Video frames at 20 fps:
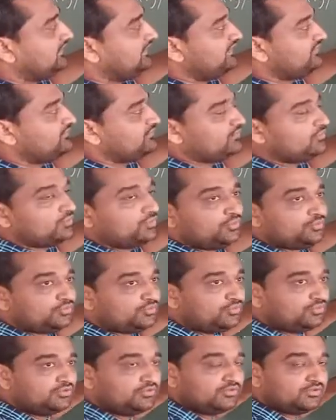E is equal to
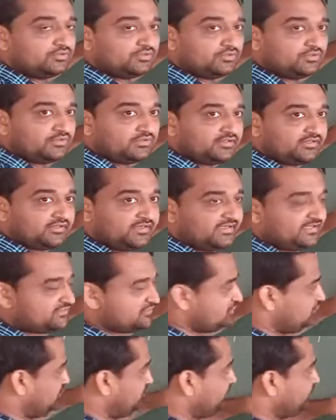h
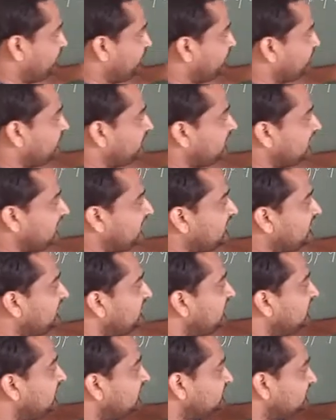nu,
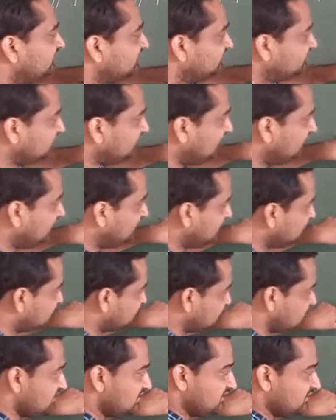right? This
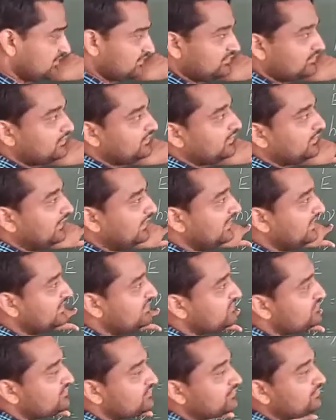energy
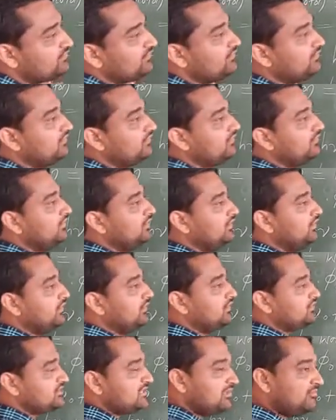is
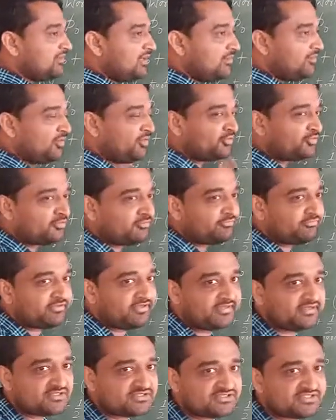some amount of
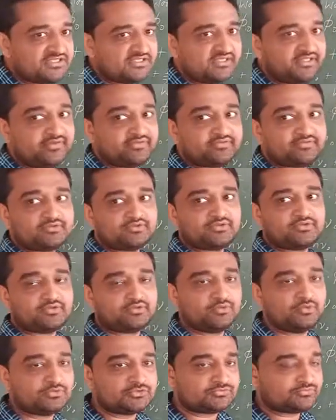energy is
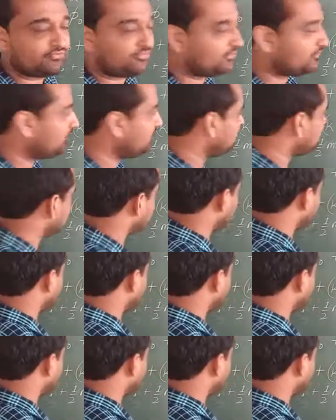used for what?